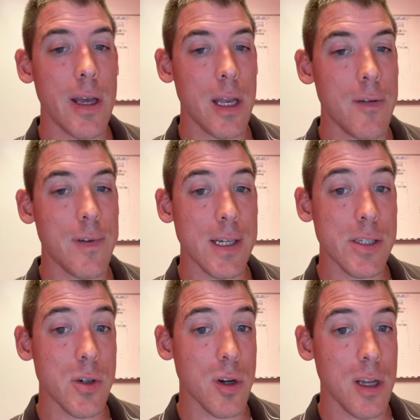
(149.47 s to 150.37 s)
An
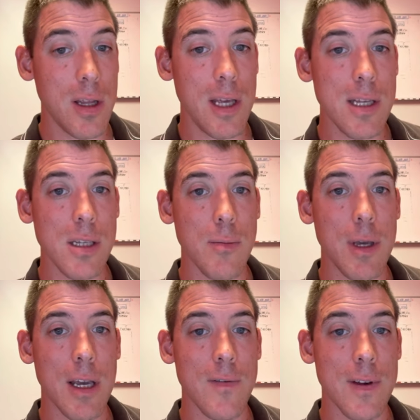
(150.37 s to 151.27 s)
investor can easily be
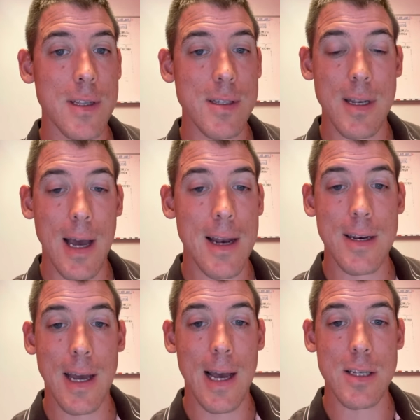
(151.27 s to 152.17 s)
convinced not
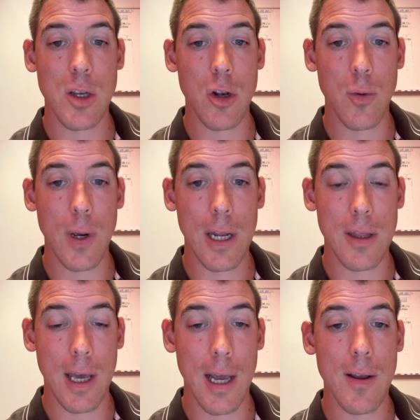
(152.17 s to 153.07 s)
to ask you to do
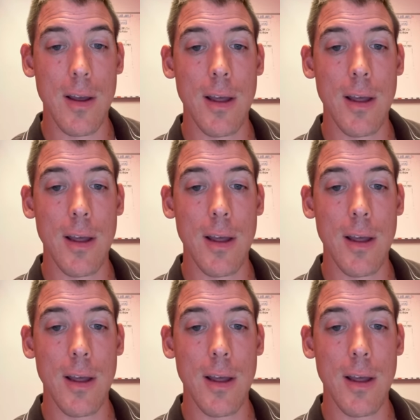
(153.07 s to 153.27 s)
anything